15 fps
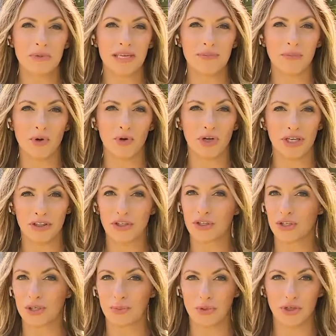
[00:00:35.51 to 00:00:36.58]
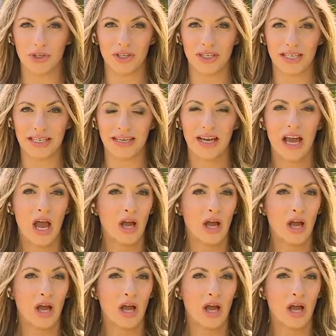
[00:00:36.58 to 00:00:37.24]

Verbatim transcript: people in the community